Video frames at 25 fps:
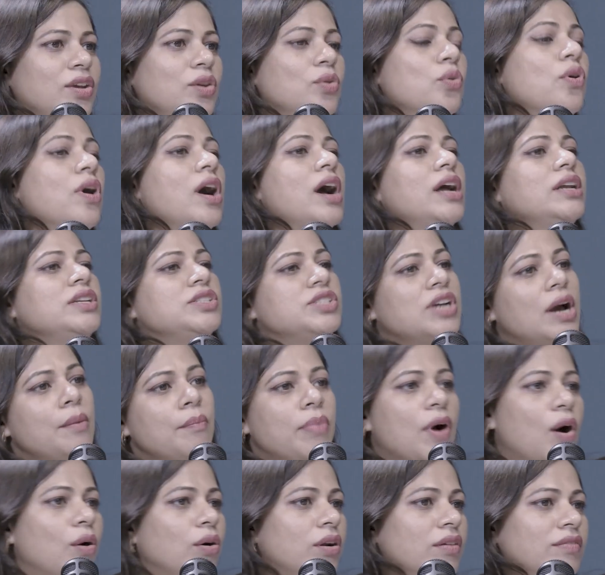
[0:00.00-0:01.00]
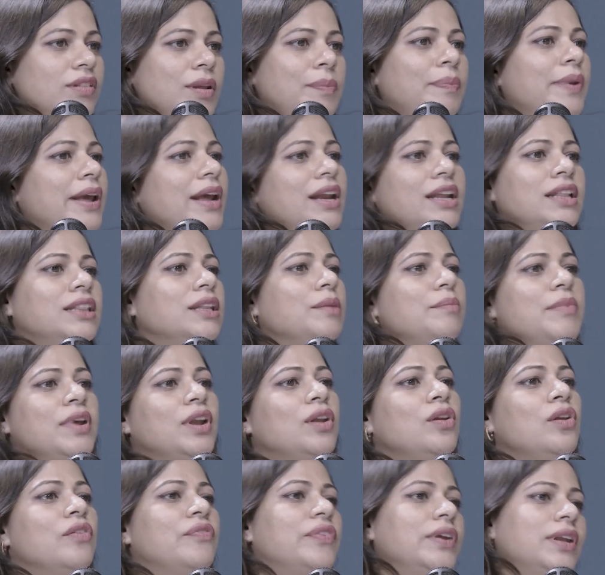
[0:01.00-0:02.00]
You can't jump out of the plane in the
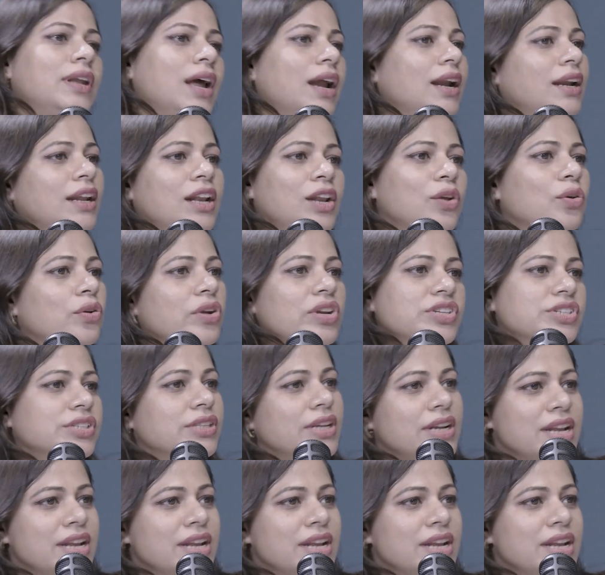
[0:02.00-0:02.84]
middle of it until you reach the